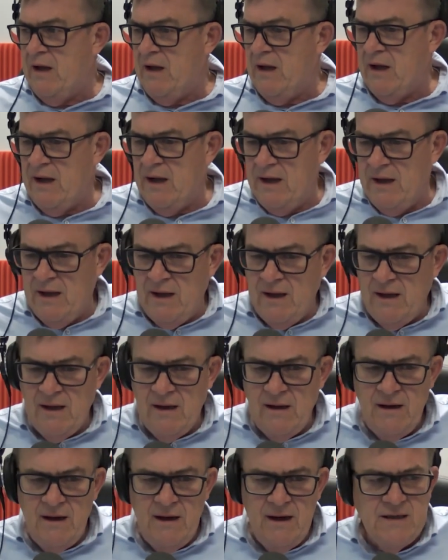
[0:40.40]
uh,
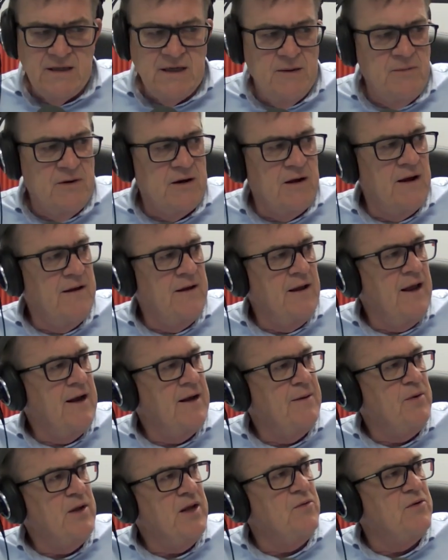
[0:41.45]
and someone I had
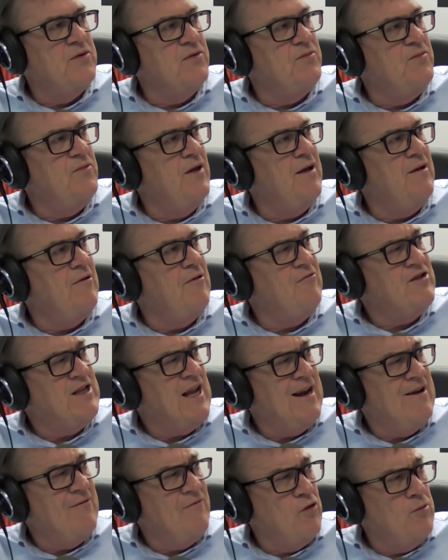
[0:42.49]
a beer with, uh, I've
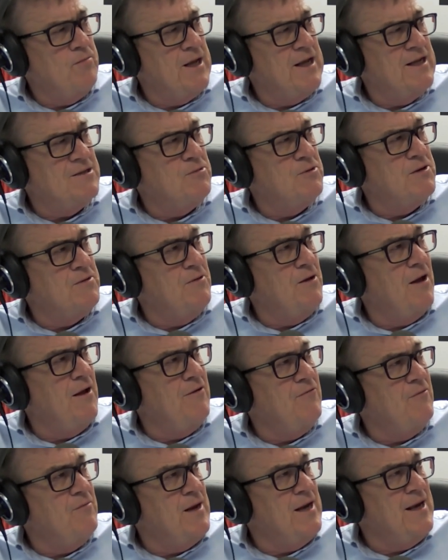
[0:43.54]
had a few beers with
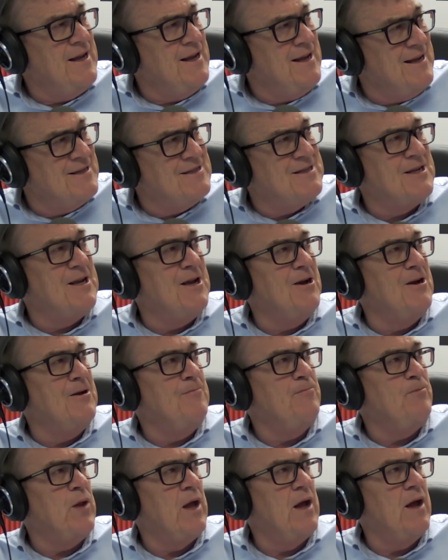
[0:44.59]
over many years
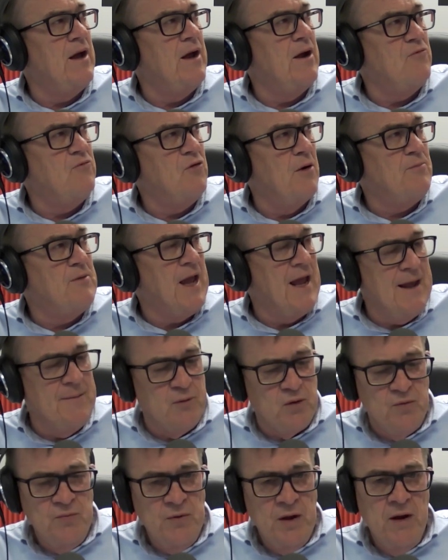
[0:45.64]
ago, uh, Rob
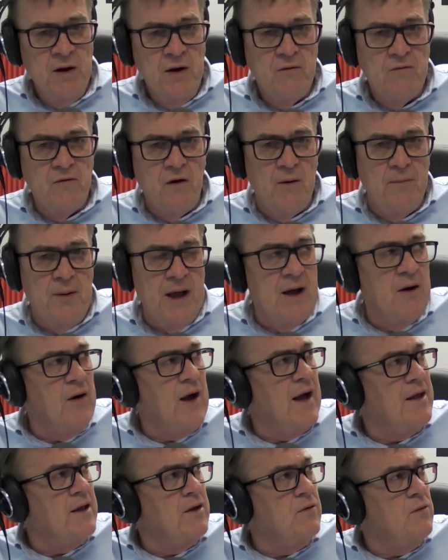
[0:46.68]
Campbell. Rob, how
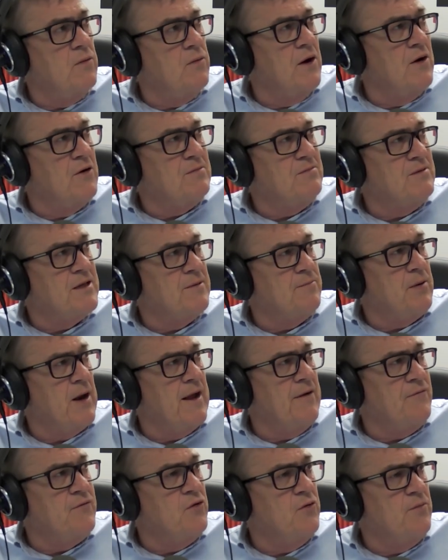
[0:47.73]
are you? Welcome to the
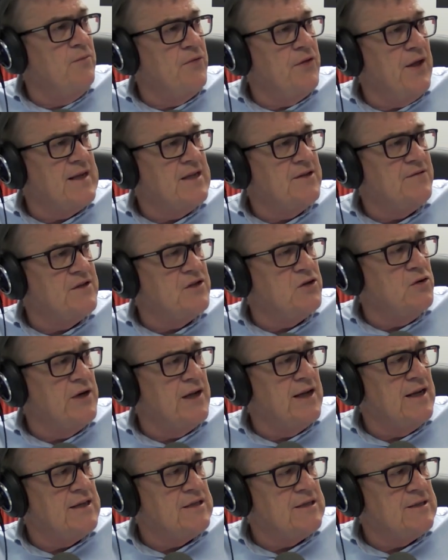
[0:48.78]
platform. Thanks for
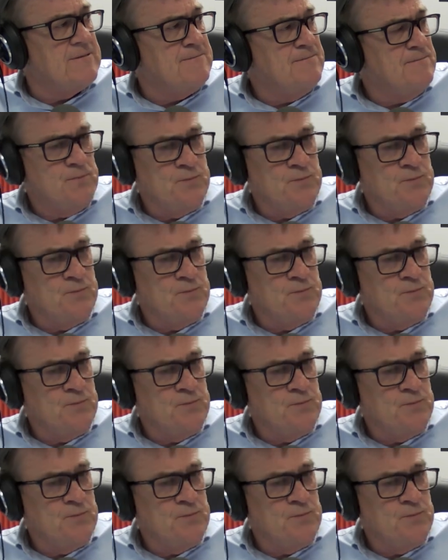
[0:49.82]
joining us.